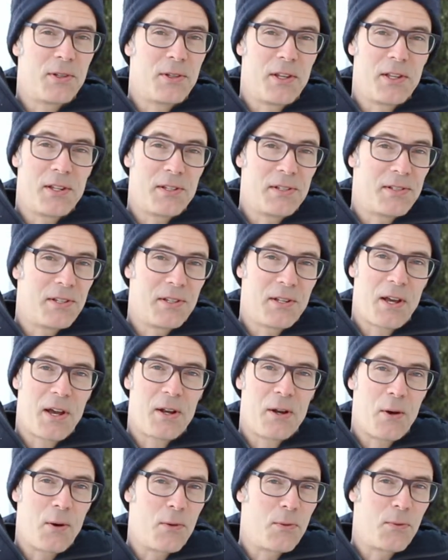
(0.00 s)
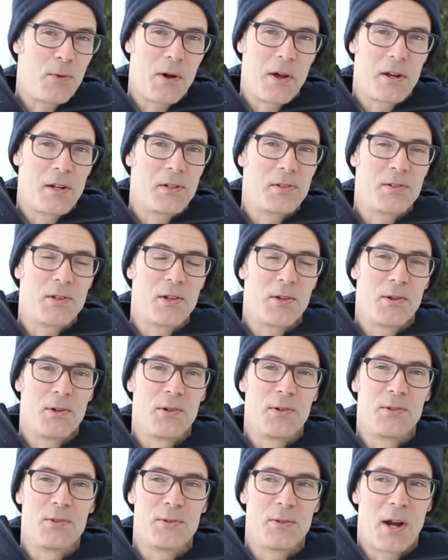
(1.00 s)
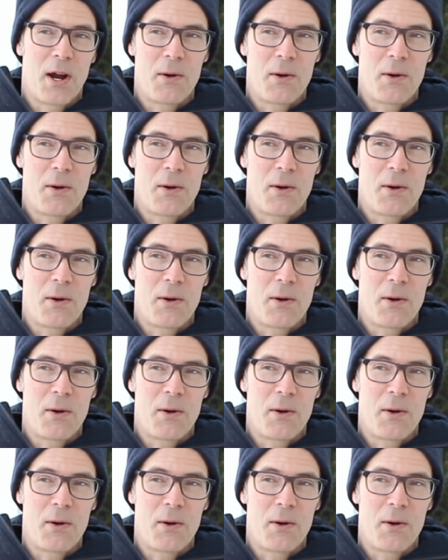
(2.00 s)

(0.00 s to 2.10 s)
and then did not own one until